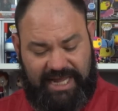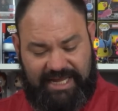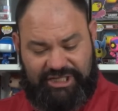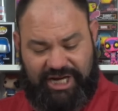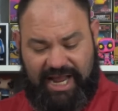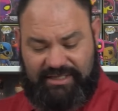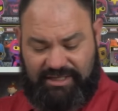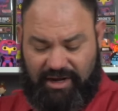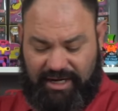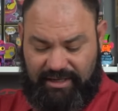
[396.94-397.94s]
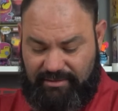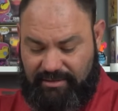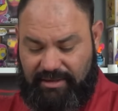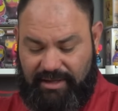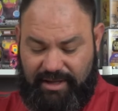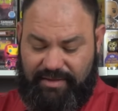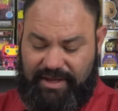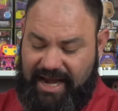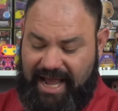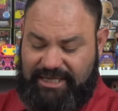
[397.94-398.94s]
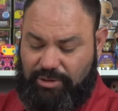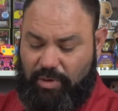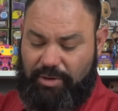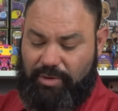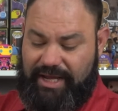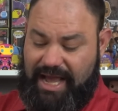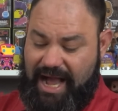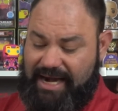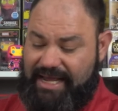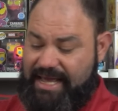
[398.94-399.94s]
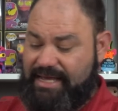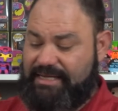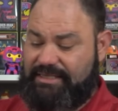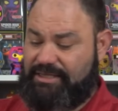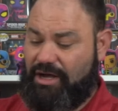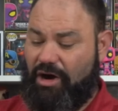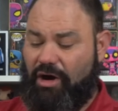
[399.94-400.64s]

take a chance on it. The next one we got is,